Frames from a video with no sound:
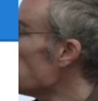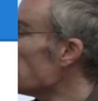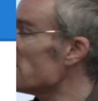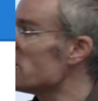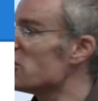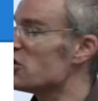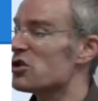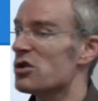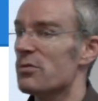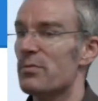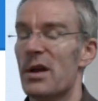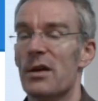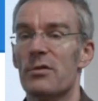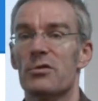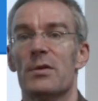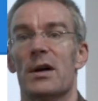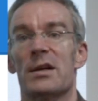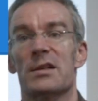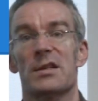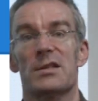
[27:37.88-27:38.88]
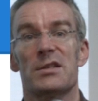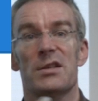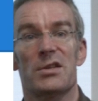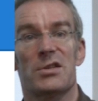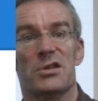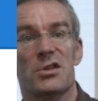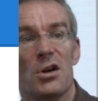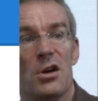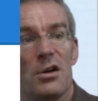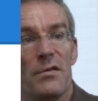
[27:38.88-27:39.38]
and you should be able to access the
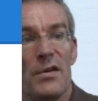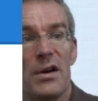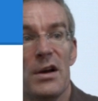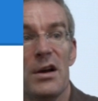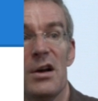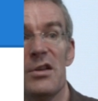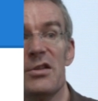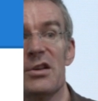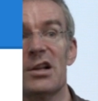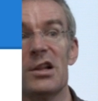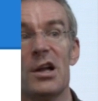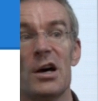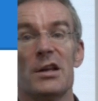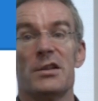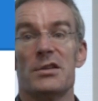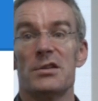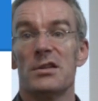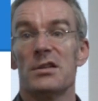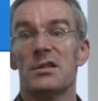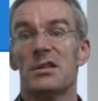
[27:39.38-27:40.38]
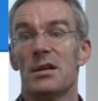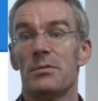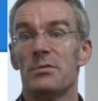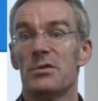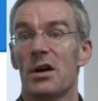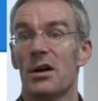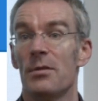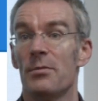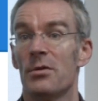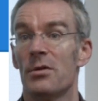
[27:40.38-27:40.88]
server and the client at the same
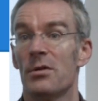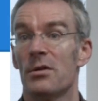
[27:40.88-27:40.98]
time.